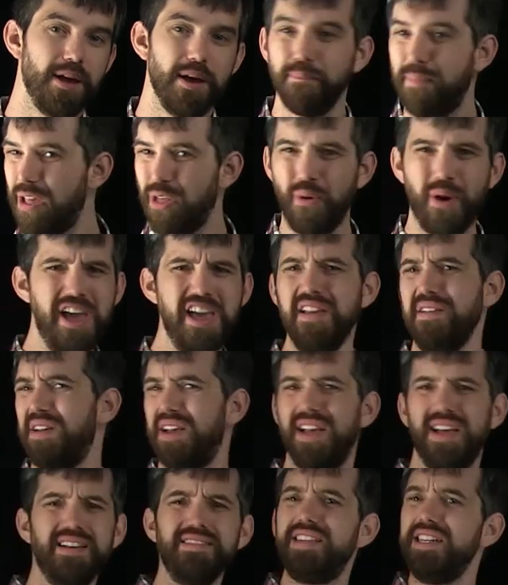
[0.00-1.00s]
By the way,
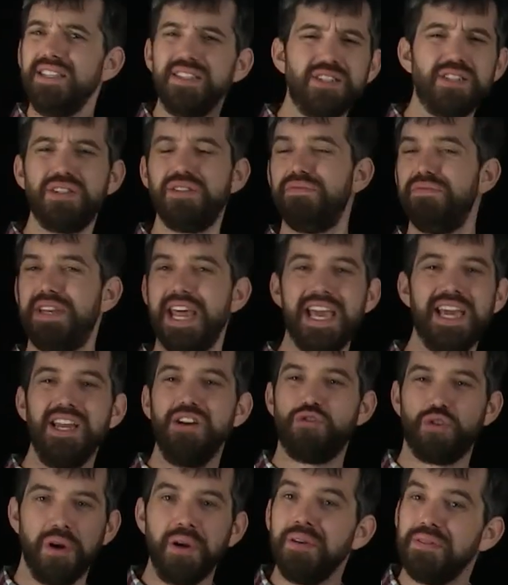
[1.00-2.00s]
since taking
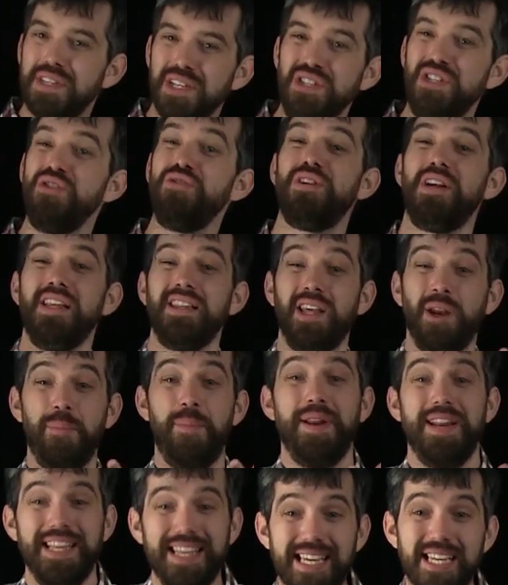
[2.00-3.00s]
derivatives is usually a little
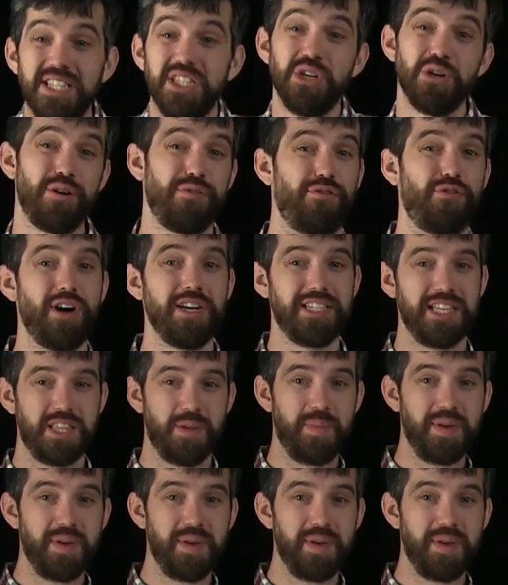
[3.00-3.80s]
bit easier for us at the